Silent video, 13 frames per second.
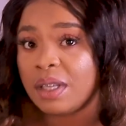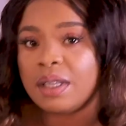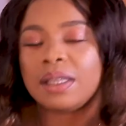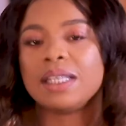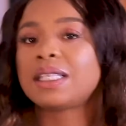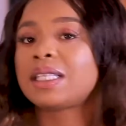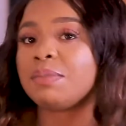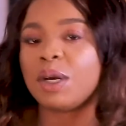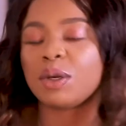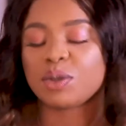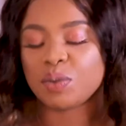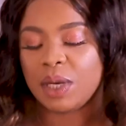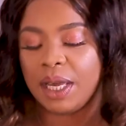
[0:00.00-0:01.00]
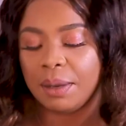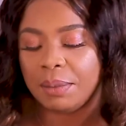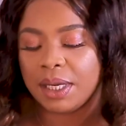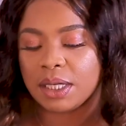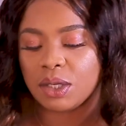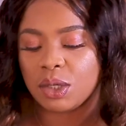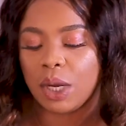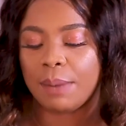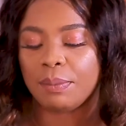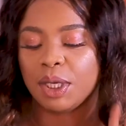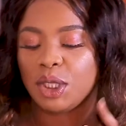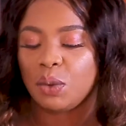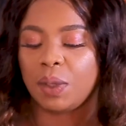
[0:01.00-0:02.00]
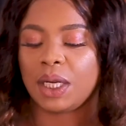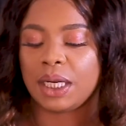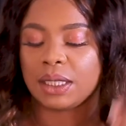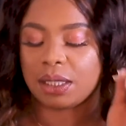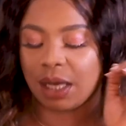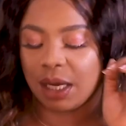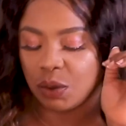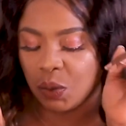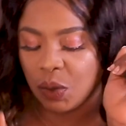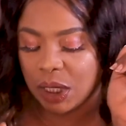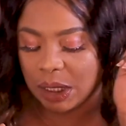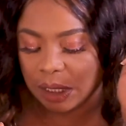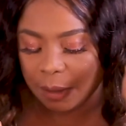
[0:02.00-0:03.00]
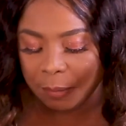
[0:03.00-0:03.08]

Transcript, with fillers: This smells really amazing. So I'm going to quickly start with